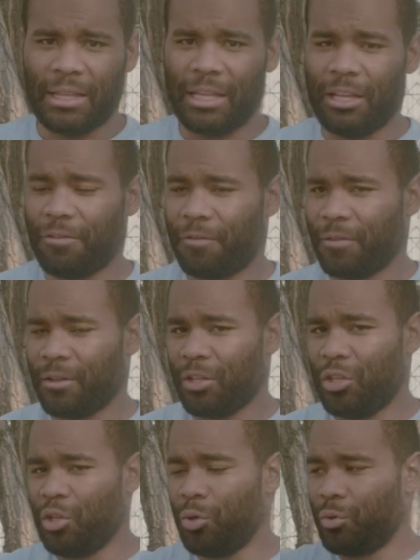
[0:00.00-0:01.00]
if
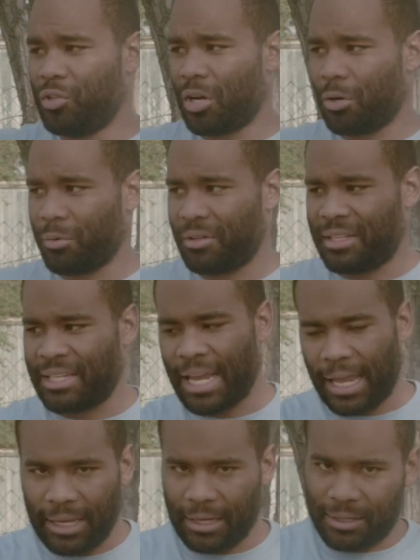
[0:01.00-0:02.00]
you don't
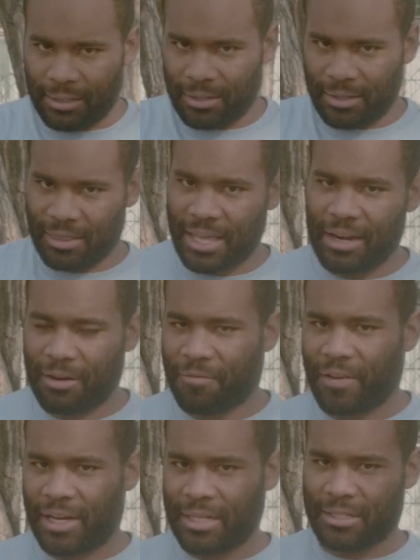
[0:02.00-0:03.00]
take that
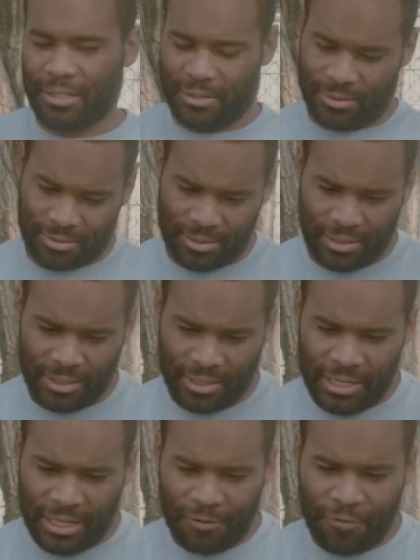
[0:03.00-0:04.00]
advice.
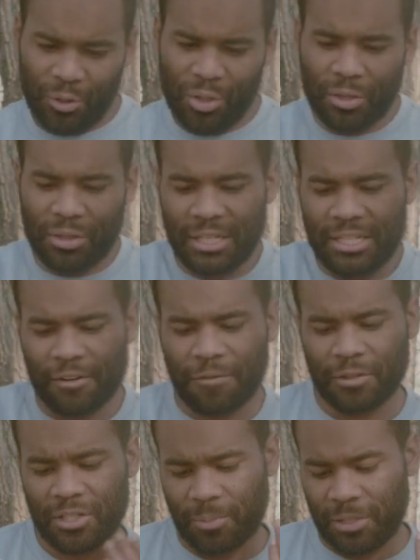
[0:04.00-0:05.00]
If you know the
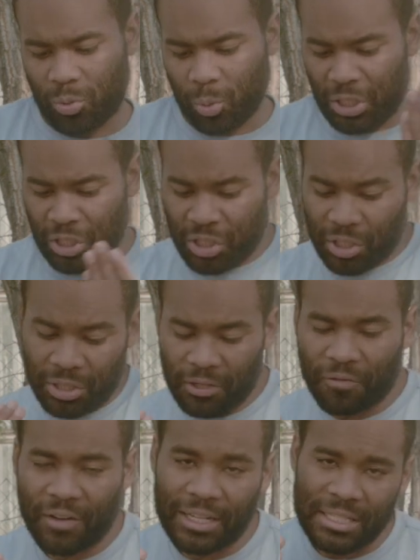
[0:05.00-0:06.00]
difference between good
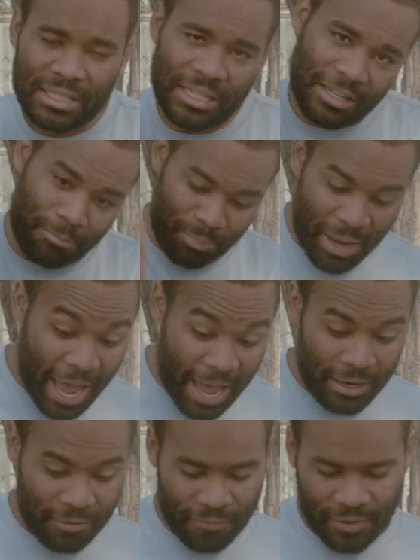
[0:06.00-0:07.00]
advice and
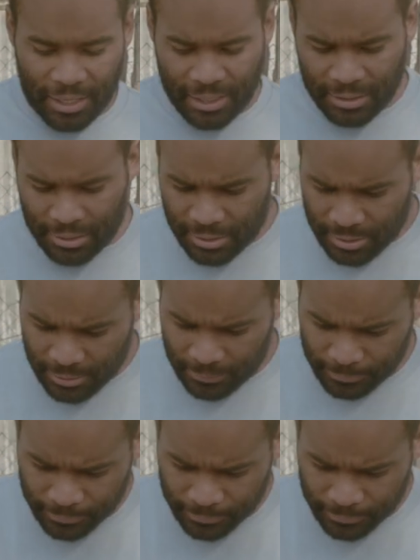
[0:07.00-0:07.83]
bad advice.